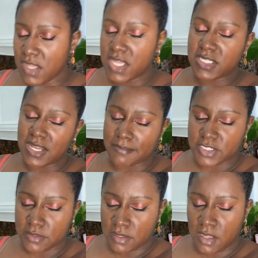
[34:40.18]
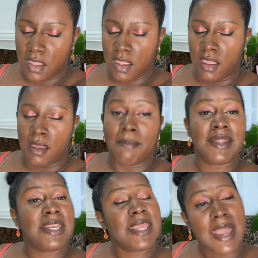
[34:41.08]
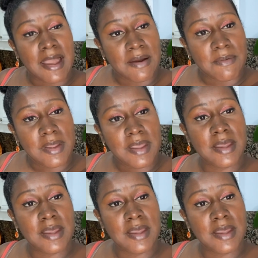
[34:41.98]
it's an option. But anyhow,